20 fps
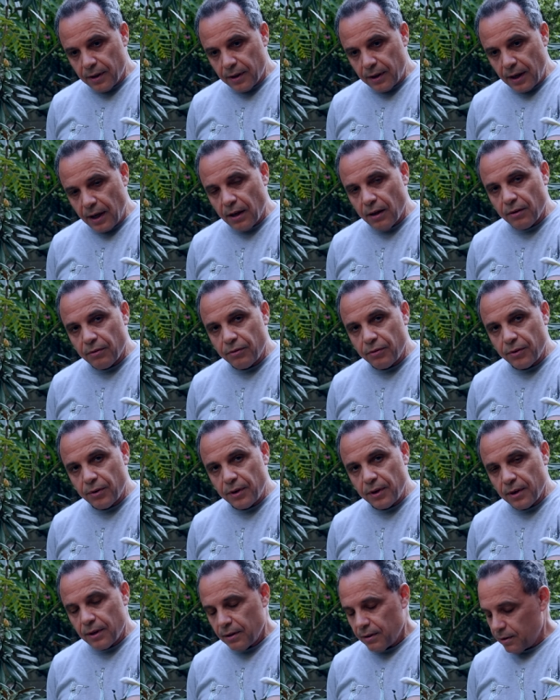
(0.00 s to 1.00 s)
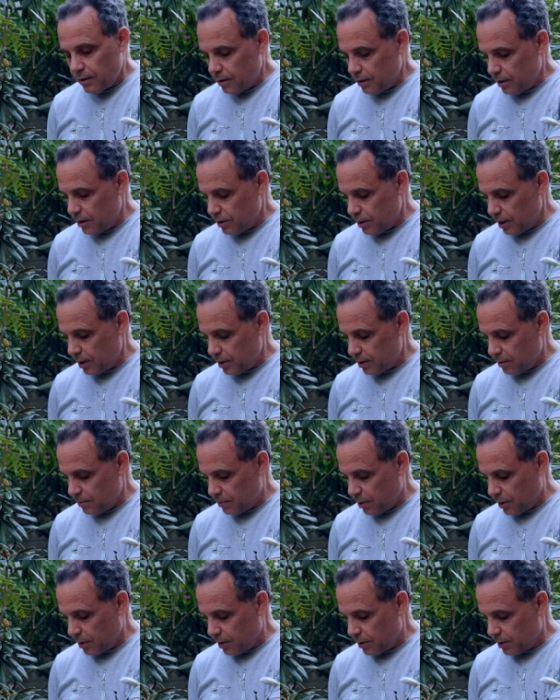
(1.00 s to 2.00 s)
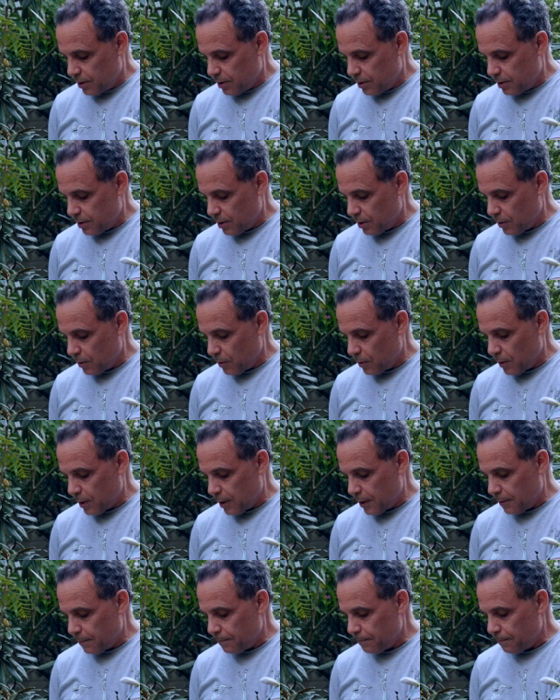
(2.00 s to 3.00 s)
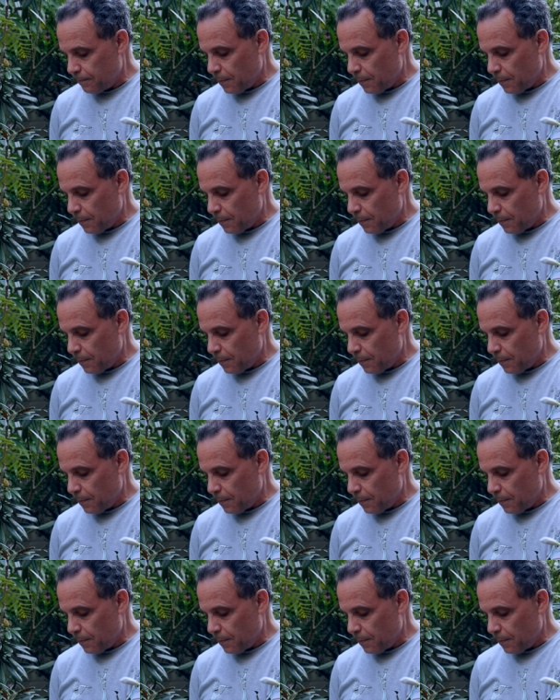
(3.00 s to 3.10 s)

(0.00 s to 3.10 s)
California, adjacent parts. So